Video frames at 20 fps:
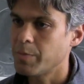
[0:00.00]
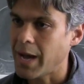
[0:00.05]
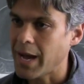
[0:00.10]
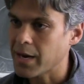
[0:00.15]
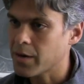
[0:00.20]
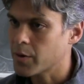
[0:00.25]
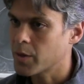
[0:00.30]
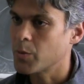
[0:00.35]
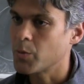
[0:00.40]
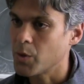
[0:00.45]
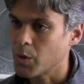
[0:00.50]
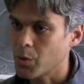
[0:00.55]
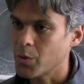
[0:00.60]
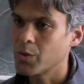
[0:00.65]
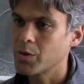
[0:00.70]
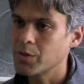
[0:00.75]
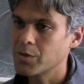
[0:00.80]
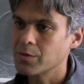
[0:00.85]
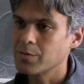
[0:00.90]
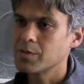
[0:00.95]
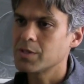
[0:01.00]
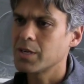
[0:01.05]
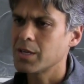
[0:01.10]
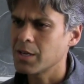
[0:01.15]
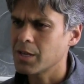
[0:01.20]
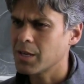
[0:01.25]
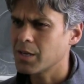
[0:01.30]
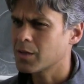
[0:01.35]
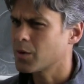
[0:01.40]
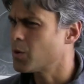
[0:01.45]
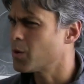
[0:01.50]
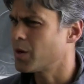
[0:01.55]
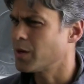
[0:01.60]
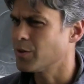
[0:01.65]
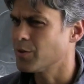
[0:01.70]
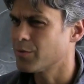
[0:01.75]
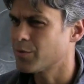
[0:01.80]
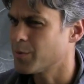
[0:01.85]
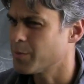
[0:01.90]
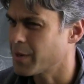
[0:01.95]
background noise of saying like, oh, are
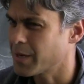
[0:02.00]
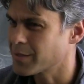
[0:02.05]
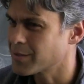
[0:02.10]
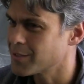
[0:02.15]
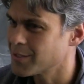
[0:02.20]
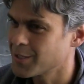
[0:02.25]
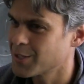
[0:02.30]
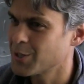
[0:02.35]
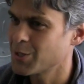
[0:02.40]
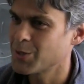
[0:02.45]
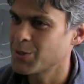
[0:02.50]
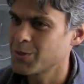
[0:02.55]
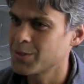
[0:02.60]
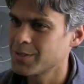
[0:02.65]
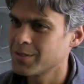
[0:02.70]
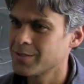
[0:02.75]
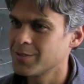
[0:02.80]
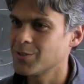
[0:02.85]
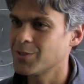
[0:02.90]
you from Mexico?